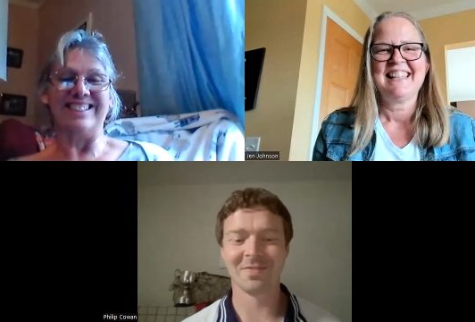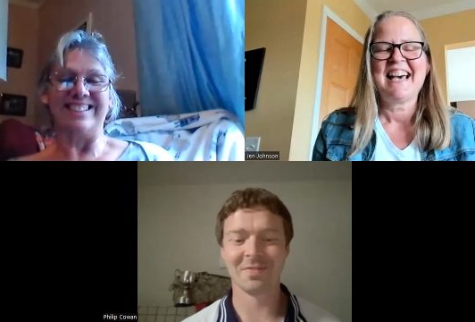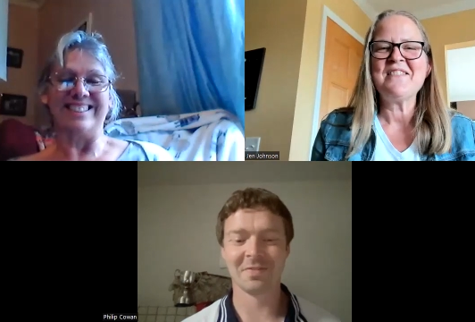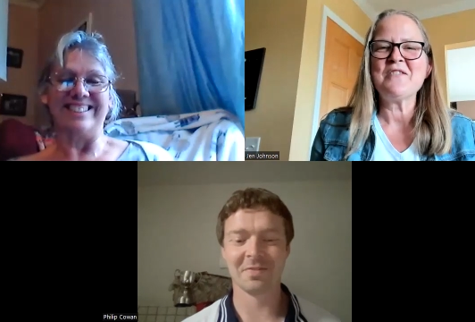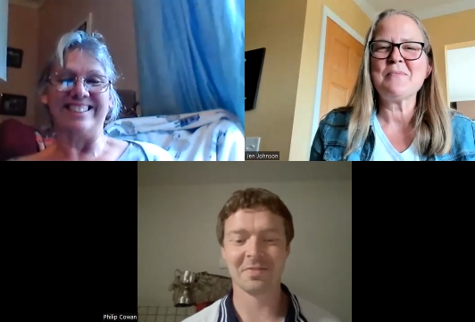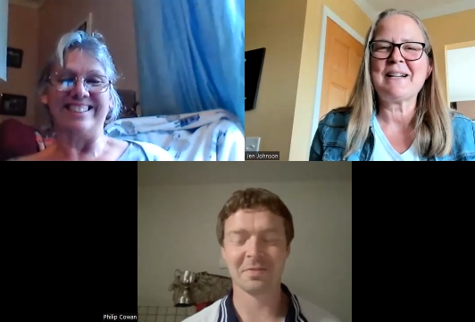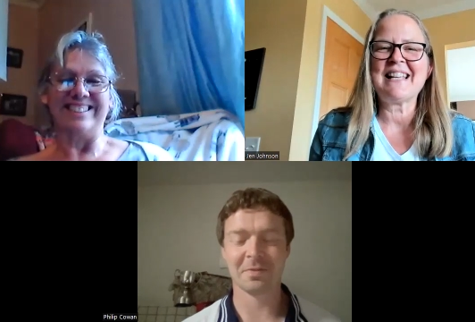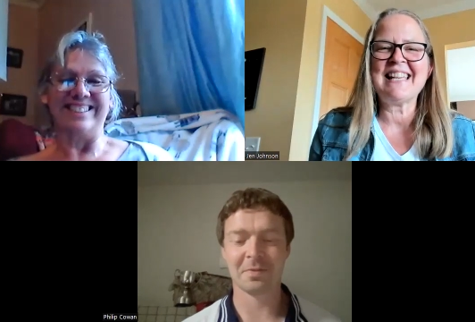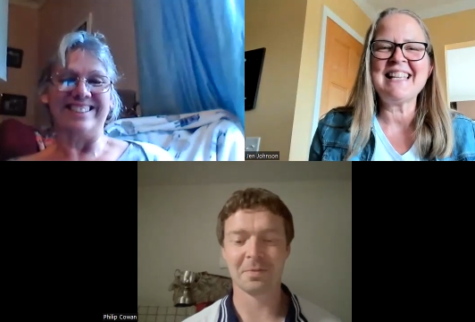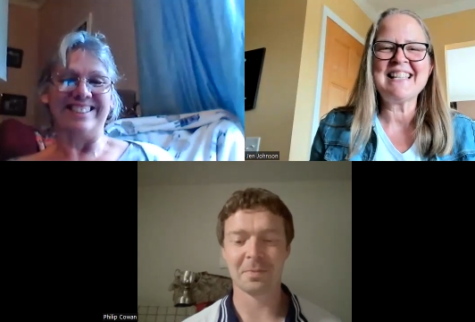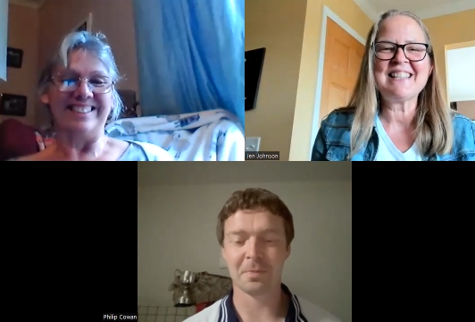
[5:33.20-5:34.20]
Speaker 1: Hi, everybody.
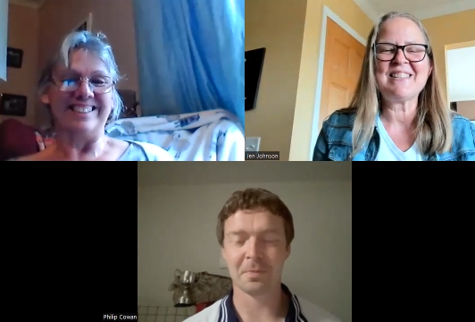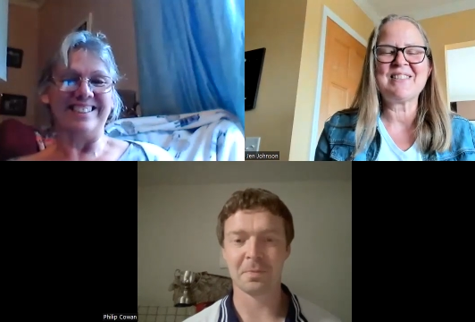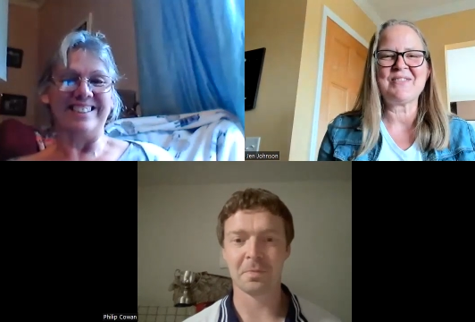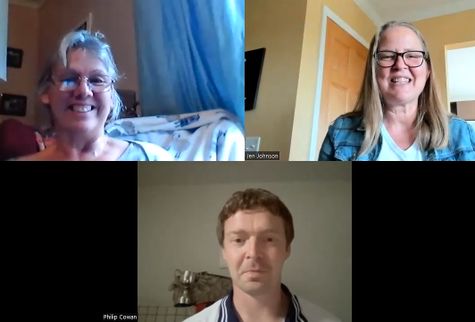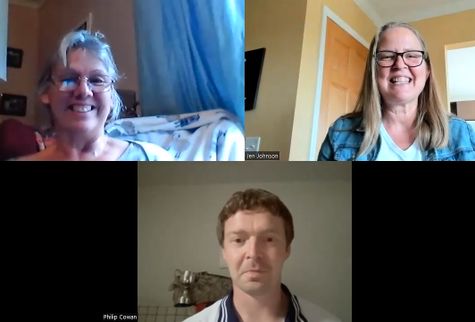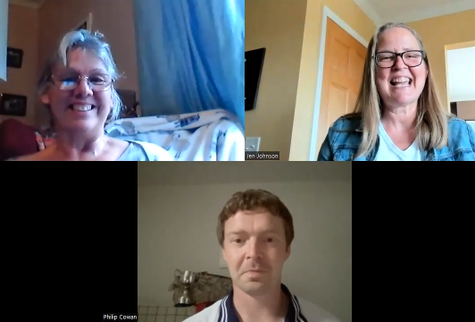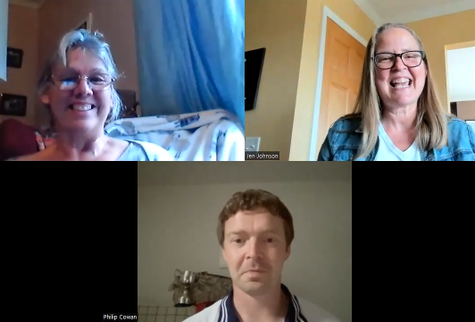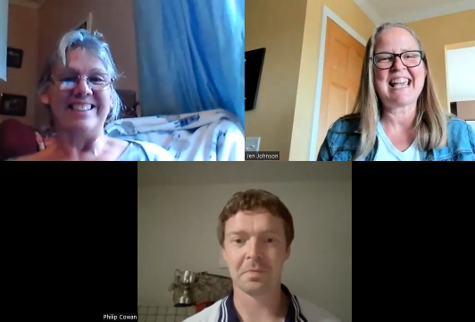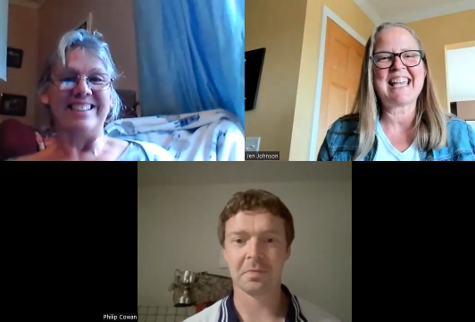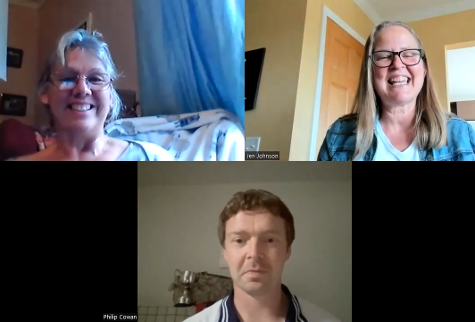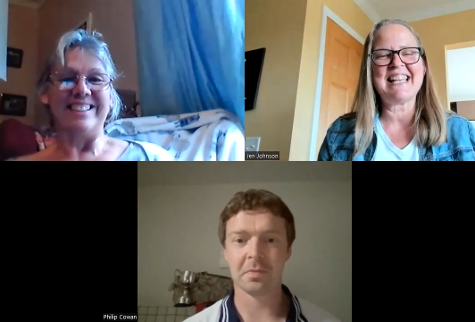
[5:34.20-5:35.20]
So
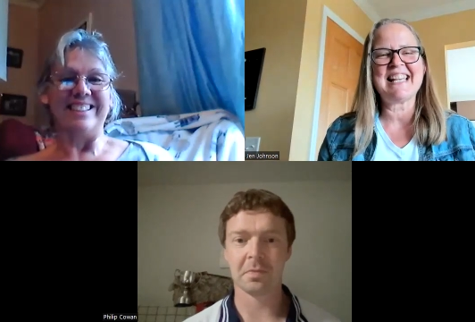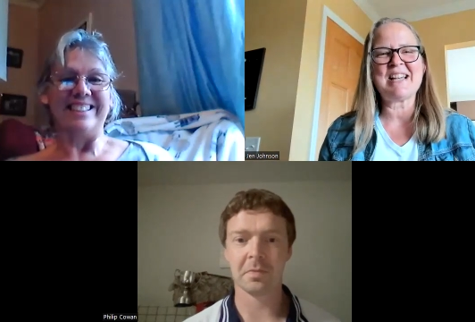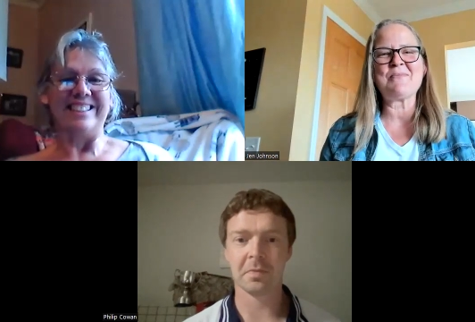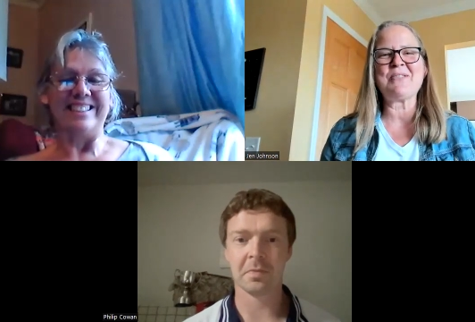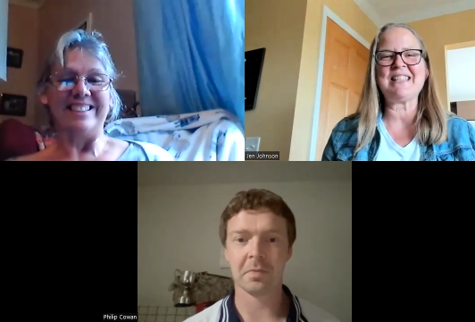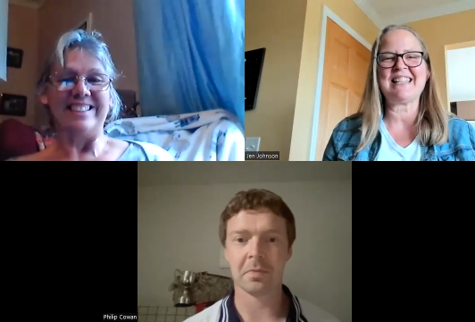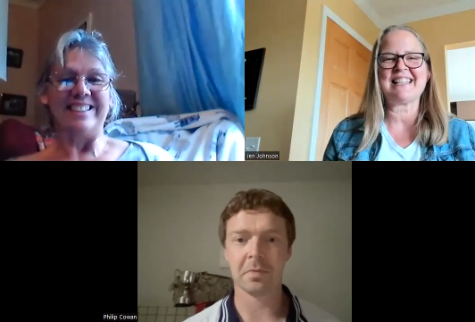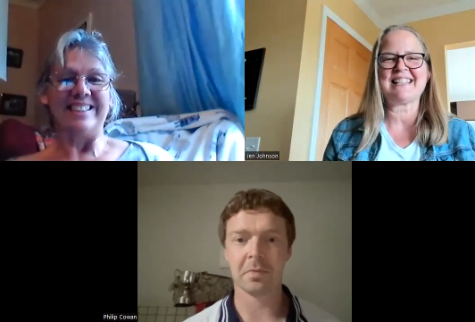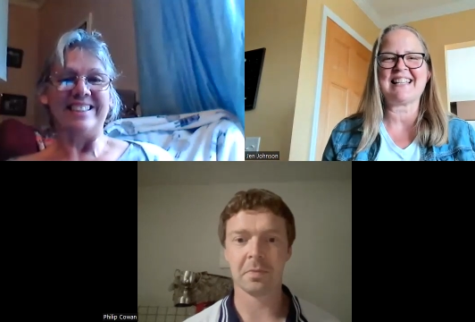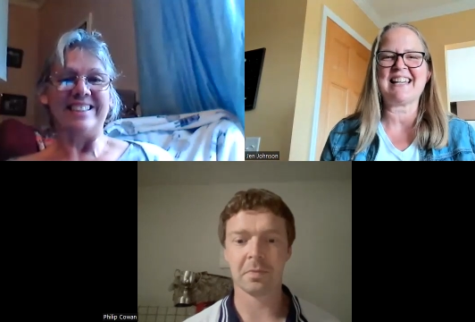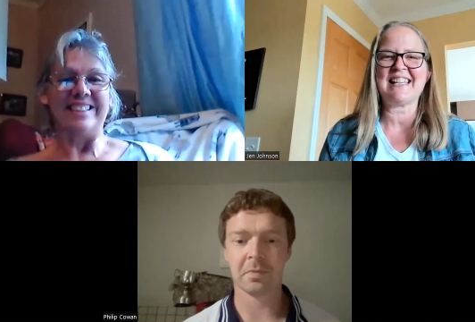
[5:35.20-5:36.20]
today I'm really
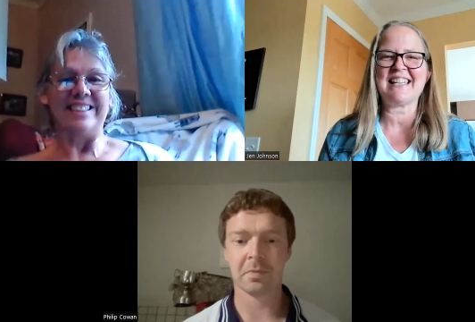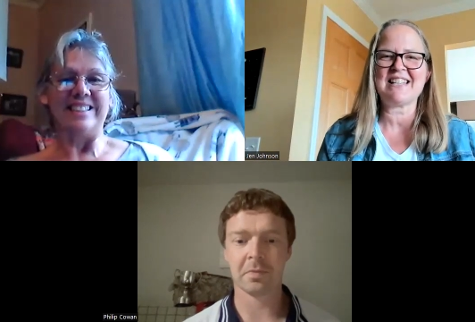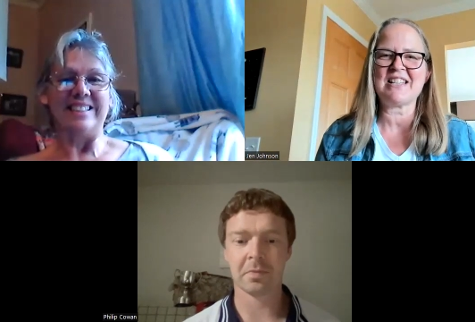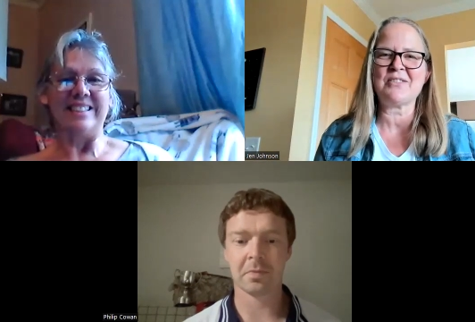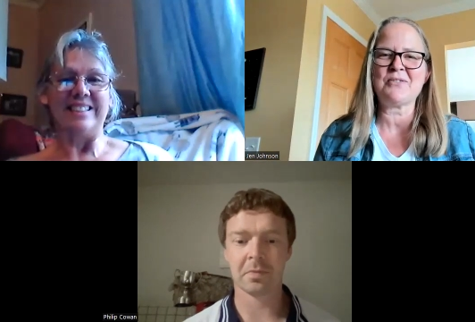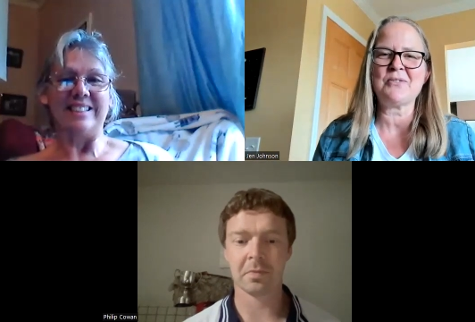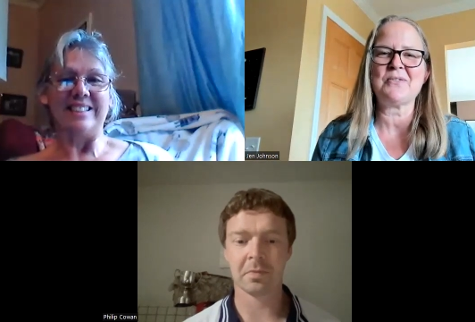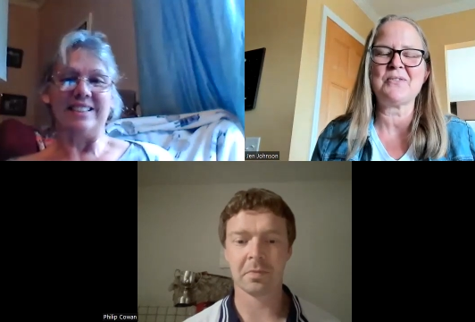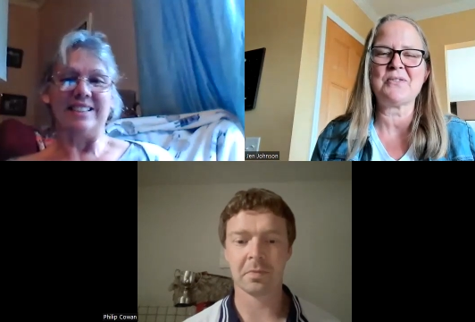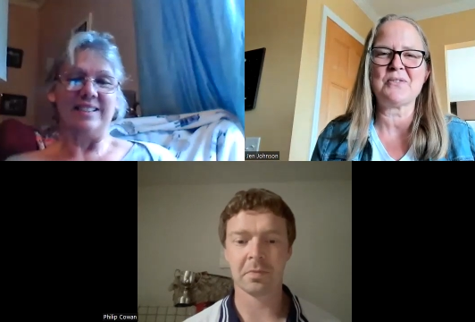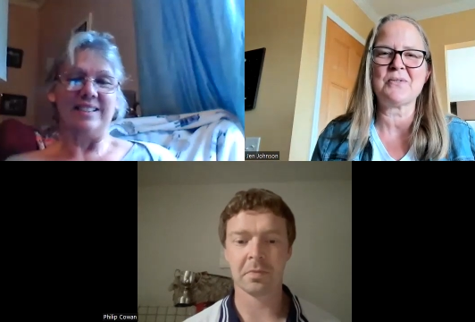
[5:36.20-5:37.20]
excited to
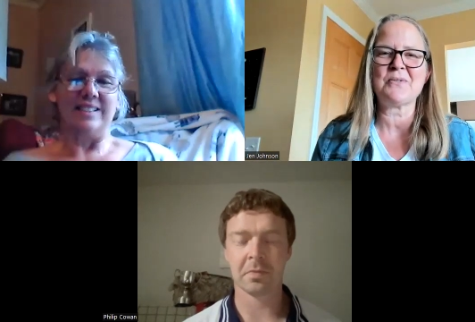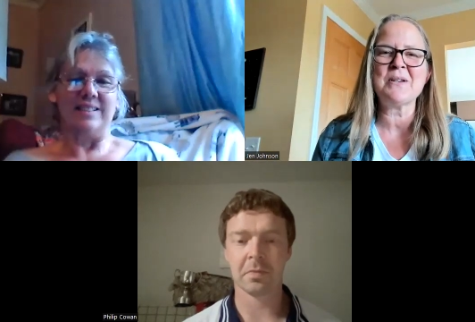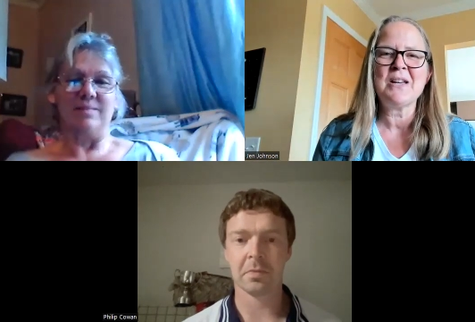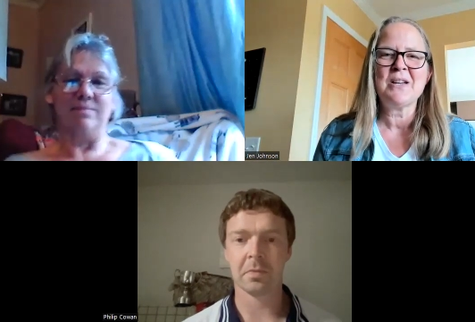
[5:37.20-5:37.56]
introduce you